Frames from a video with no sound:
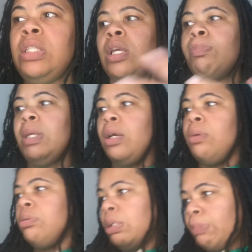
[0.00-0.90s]
can be
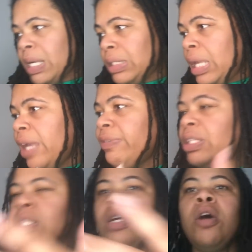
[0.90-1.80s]
my savings.
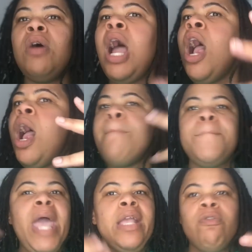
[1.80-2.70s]
This could go
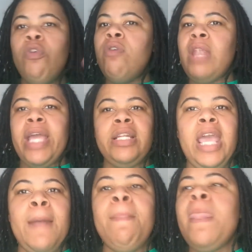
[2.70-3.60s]
back and forth like that.